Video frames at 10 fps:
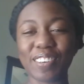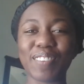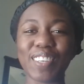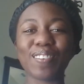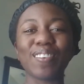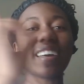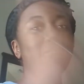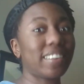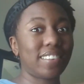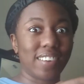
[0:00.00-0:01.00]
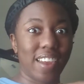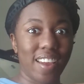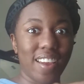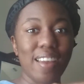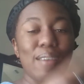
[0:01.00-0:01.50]
going to be due not
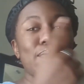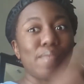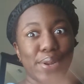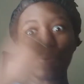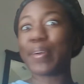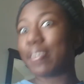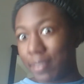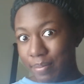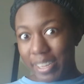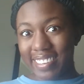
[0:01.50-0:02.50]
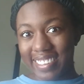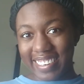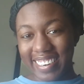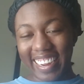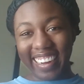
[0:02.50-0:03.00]
yesterday, but a week from
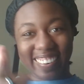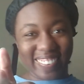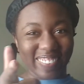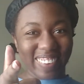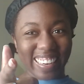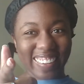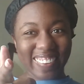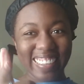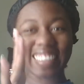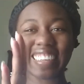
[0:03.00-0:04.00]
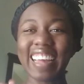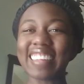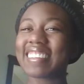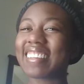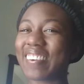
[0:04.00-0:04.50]
yesterday. Are we following?
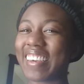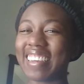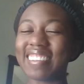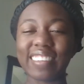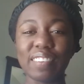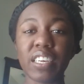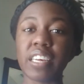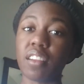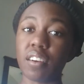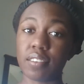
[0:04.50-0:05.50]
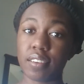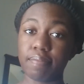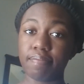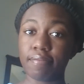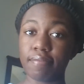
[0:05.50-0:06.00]
Yes. Okay, so let me get logged in.